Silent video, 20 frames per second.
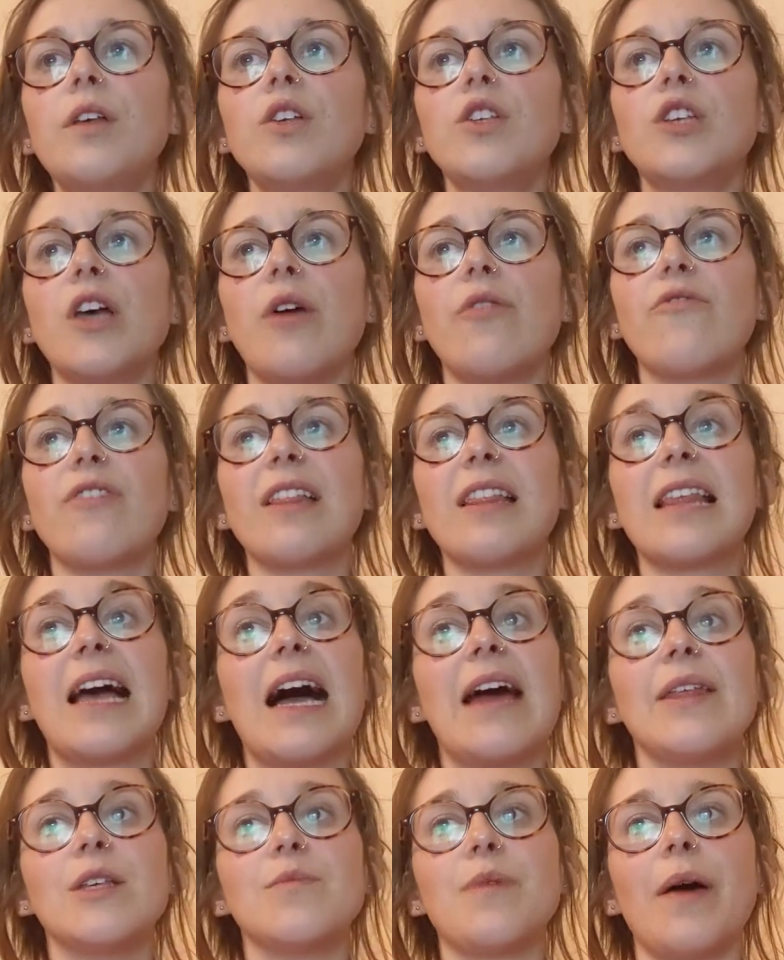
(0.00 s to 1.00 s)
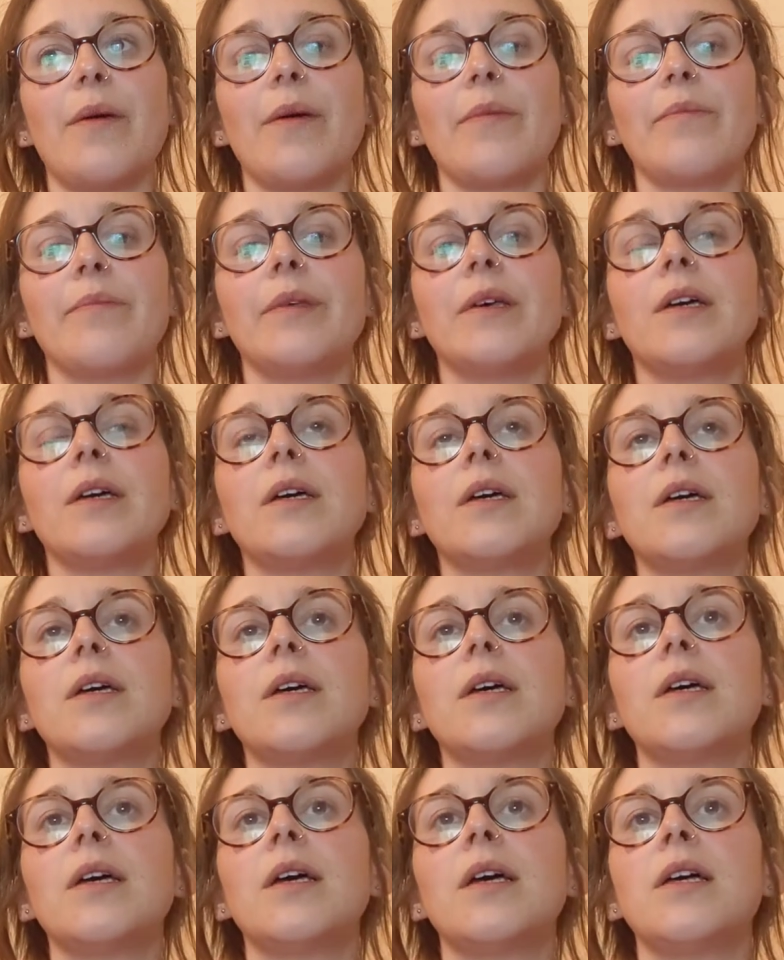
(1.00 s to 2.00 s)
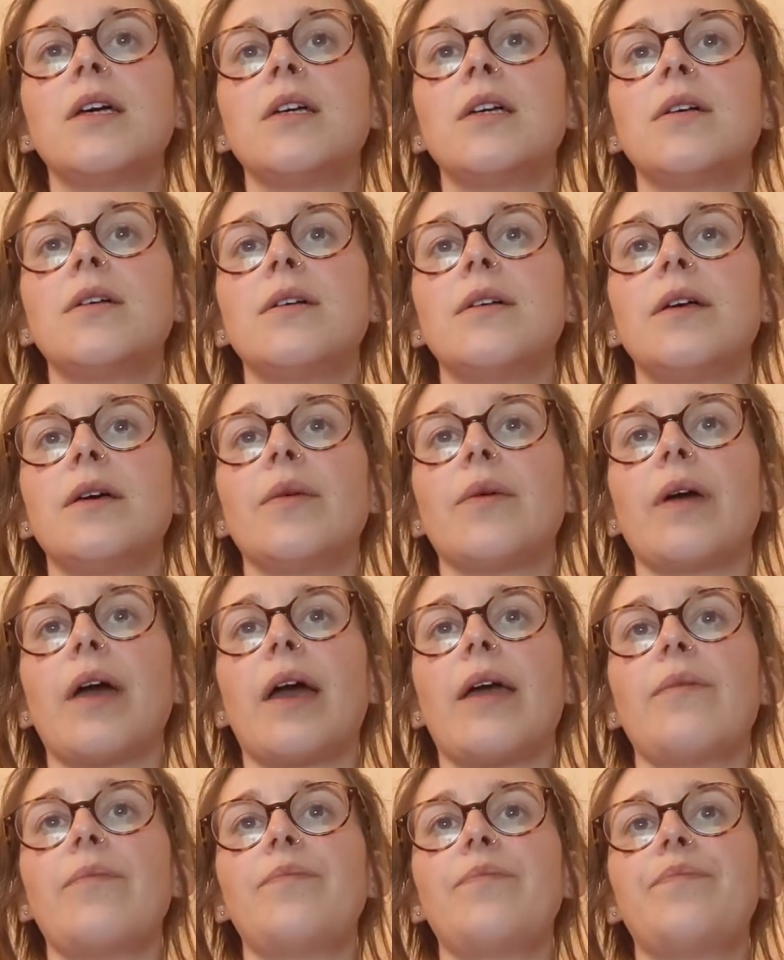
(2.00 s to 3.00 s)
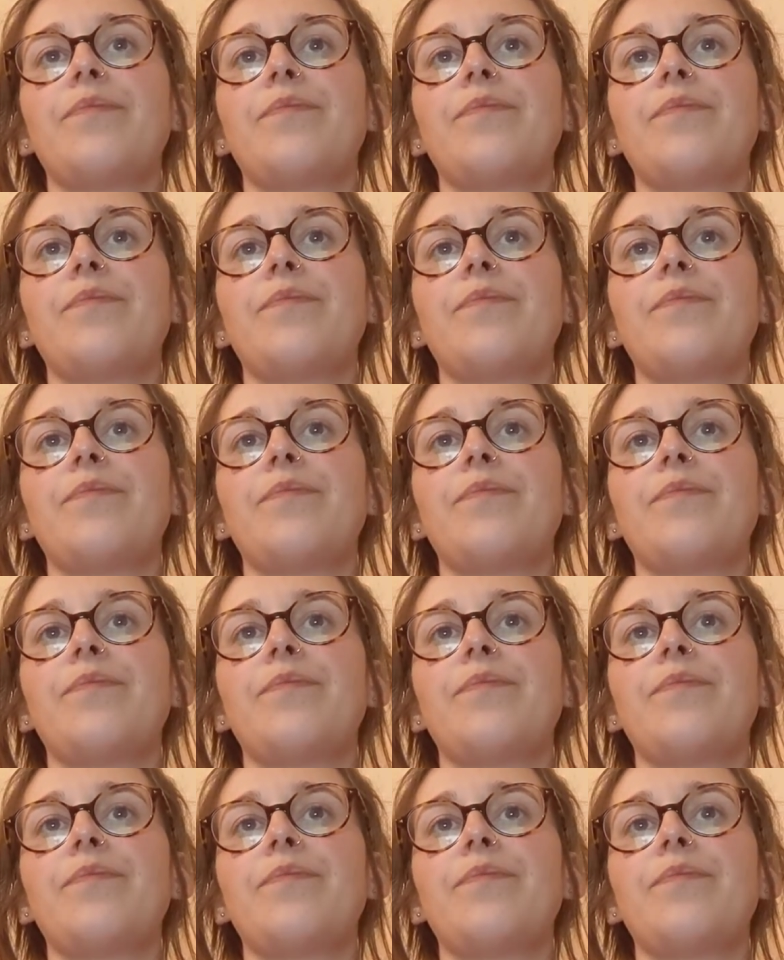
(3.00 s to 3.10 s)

So I really like this poem. Okay.